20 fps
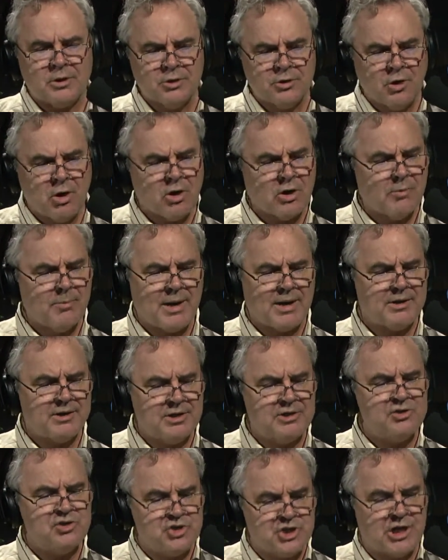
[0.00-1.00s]
Talk about it
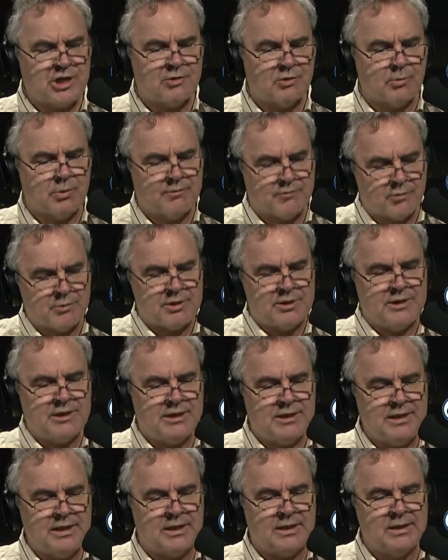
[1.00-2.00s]
in general before we
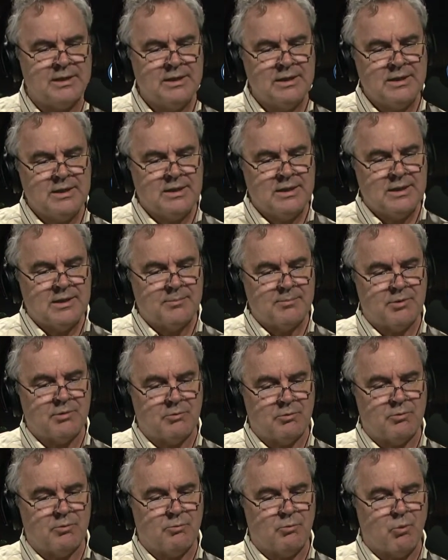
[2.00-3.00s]
dig in.
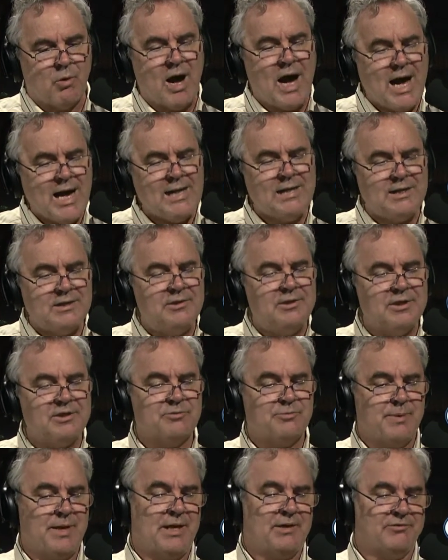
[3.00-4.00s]
But why did this
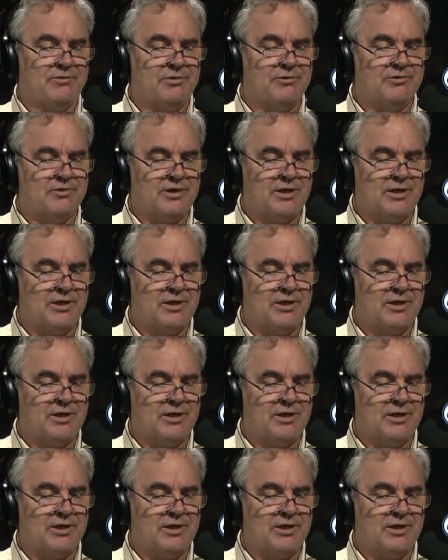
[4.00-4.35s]
passage